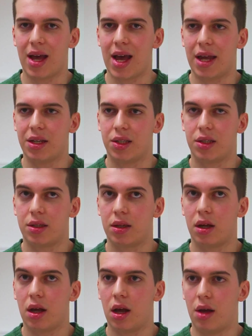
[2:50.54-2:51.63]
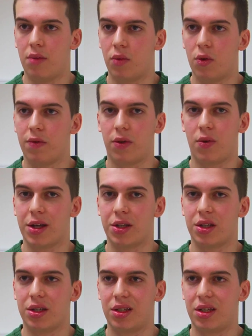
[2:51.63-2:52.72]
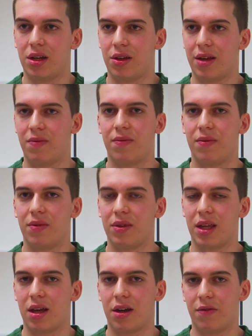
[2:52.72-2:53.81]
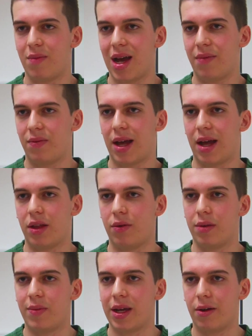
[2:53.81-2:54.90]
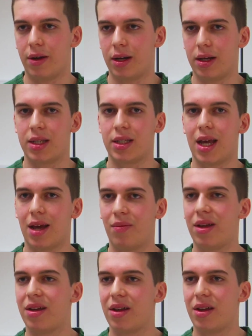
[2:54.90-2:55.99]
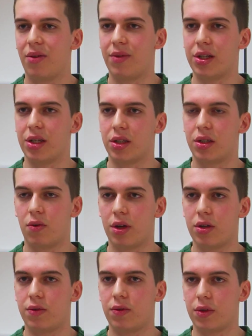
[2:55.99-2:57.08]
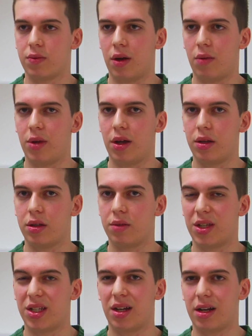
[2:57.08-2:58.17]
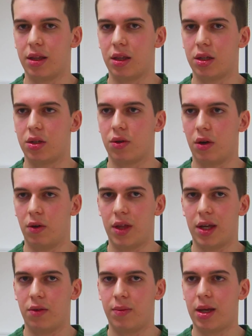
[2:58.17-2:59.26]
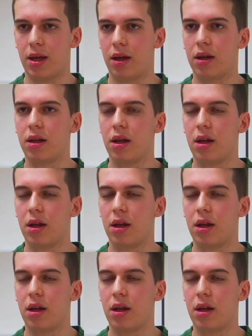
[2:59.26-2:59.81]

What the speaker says: And all of the questions, they kind of map how they would appear in an exam, which is quite useful as well. But particularly in the tutorial, there'll be a